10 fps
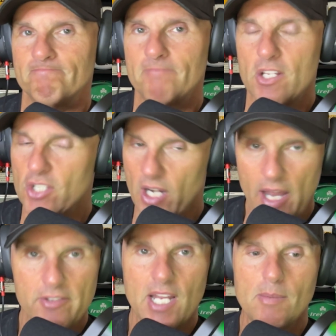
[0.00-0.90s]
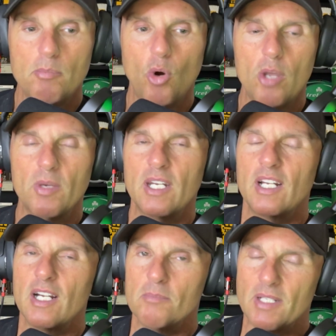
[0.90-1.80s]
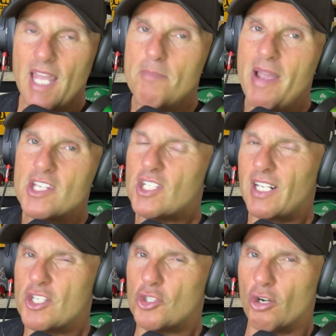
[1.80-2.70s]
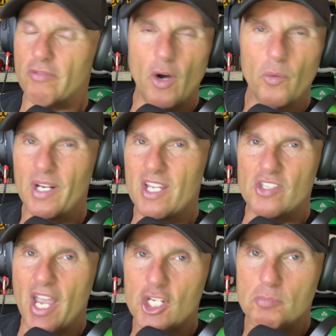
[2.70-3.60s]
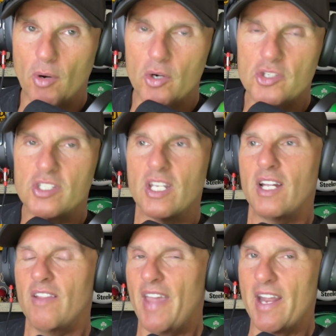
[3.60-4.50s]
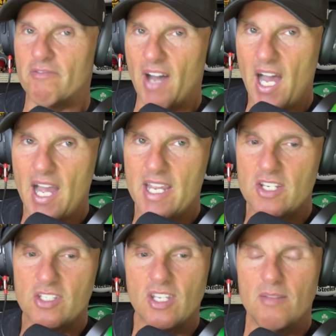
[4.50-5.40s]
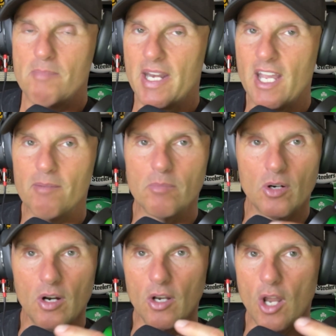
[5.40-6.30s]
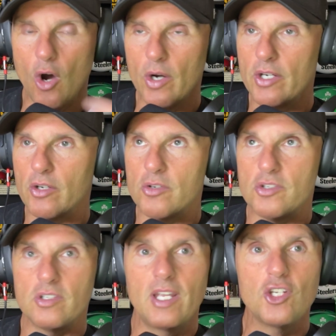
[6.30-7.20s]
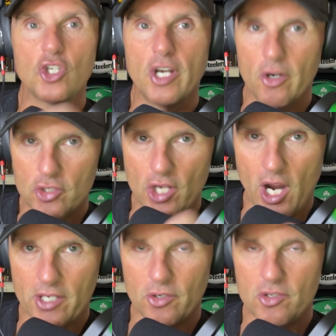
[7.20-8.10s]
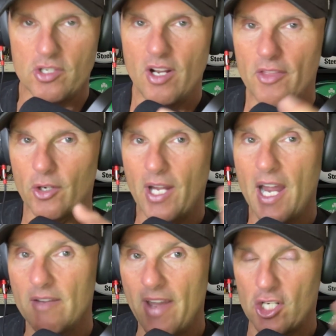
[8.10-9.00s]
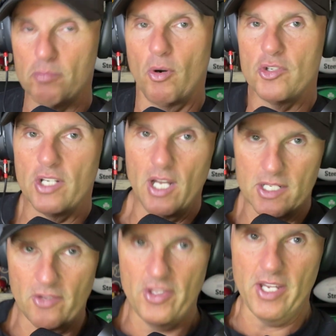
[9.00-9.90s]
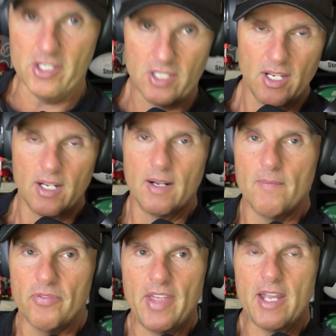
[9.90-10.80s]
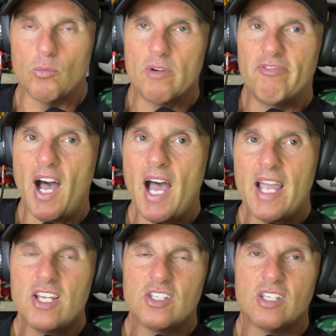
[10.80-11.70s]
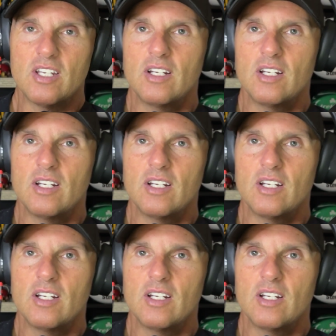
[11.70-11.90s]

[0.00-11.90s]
It's a lifetime appointment. But they basically serve only as experts. They advise. Many of them are lawyers, engineers, doctors. They're kind of experts in lots of things. They revise